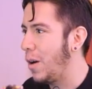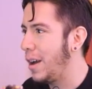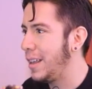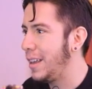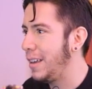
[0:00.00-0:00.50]

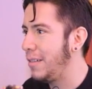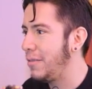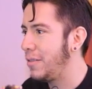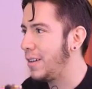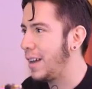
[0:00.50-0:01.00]
What
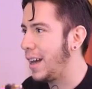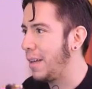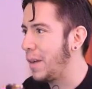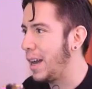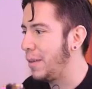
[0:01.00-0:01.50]
if
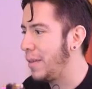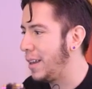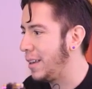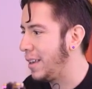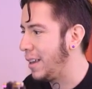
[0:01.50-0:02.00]
I'm
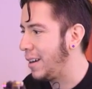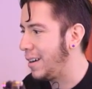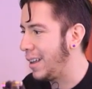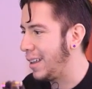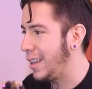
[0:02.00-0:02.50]
animating
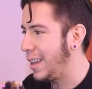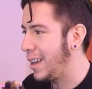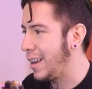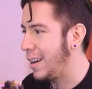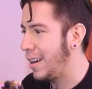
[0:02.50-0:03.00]
here and
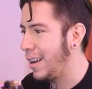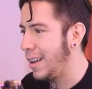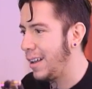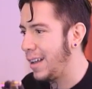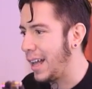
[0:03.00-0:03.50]
here,
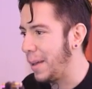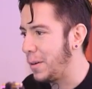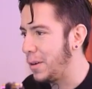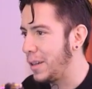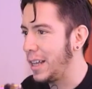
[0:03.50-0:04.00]

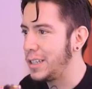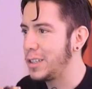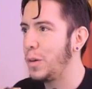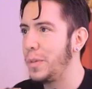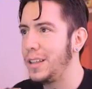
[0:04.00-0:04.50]
I
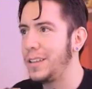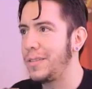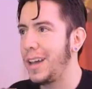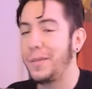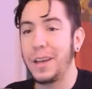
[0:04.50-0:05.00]
just opened this
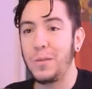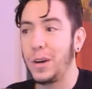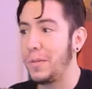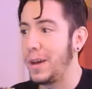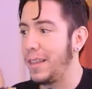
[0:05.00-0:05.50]
file, by the
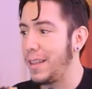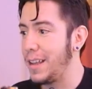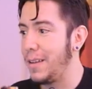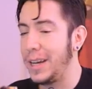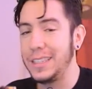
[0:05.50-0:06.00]
way, by
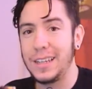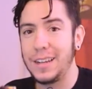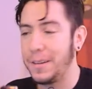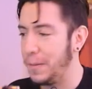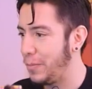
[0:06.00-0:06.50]
Daniel
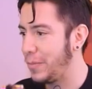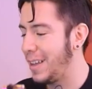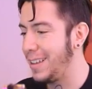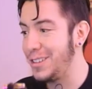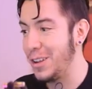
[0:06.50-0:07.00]
Weisted.
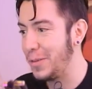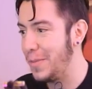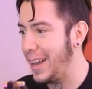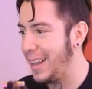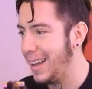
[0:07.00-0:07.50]
It's not
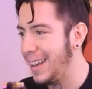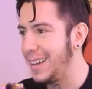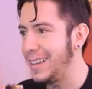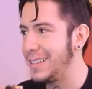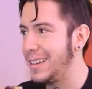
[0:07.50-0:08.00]
mine.
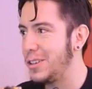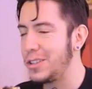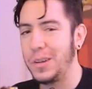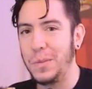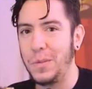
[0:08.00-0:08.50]
It's an
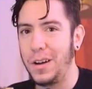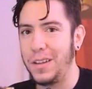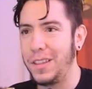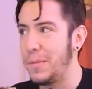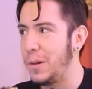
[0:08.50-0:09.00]
awesome
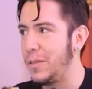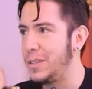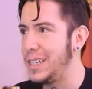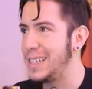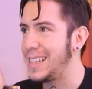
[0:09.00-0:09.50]
demo of
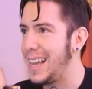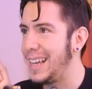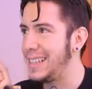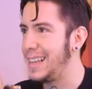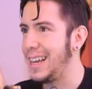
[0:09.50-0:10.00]

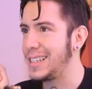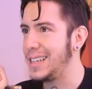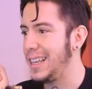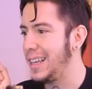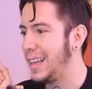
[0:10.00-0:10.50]
CSS,
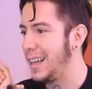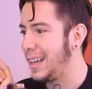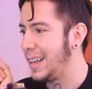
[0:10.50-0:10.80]
actually,